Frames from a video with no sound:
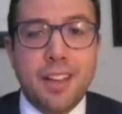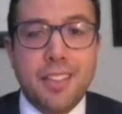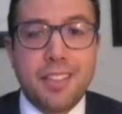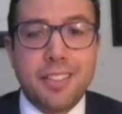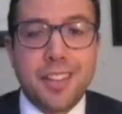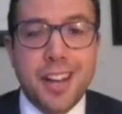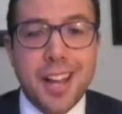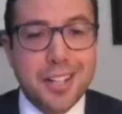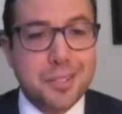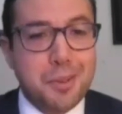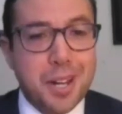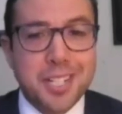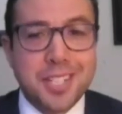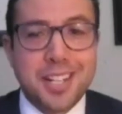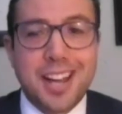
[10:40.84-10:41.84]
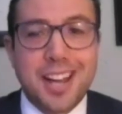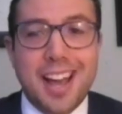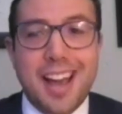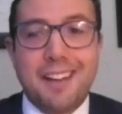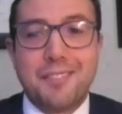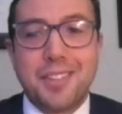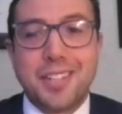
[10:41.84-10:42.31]
The next question I
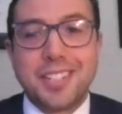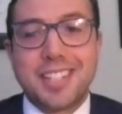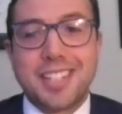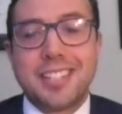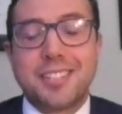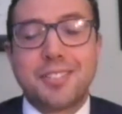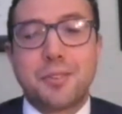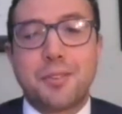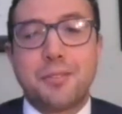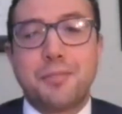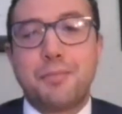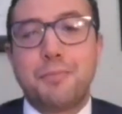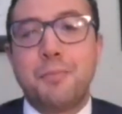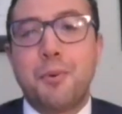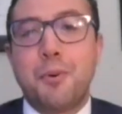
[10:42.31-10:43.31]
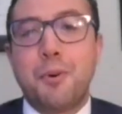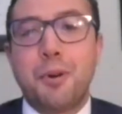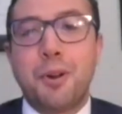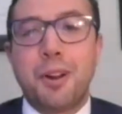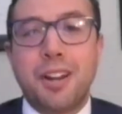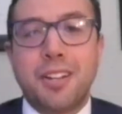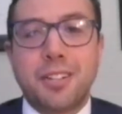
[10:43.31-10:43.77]
have is sort of
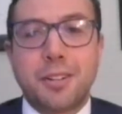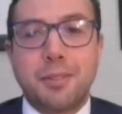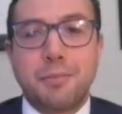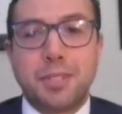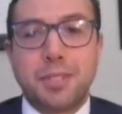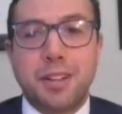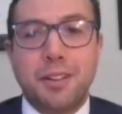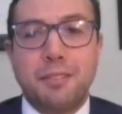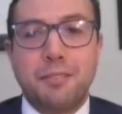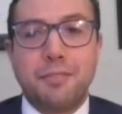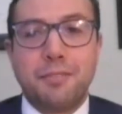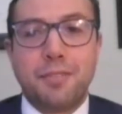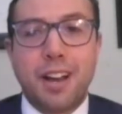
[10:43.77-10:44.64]
more in terms of